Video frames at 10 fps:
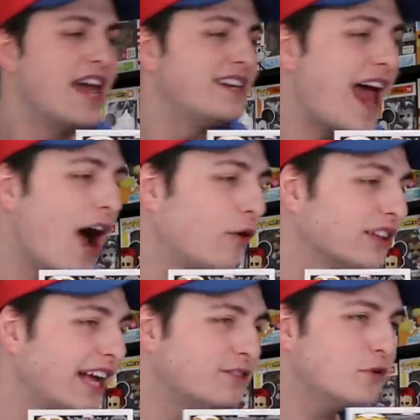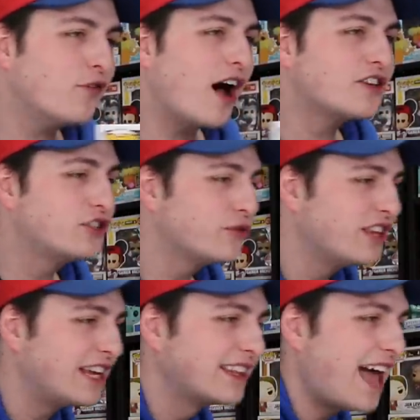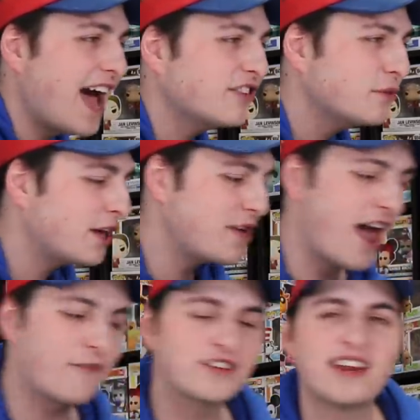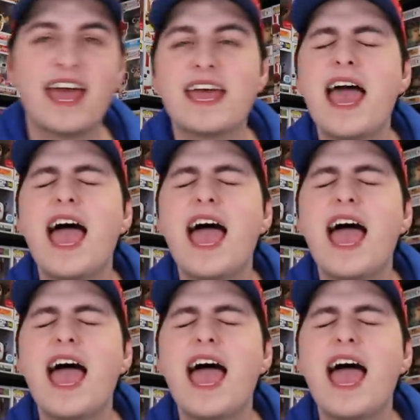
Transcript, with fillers: Now, let's move on to the last one that we have for today.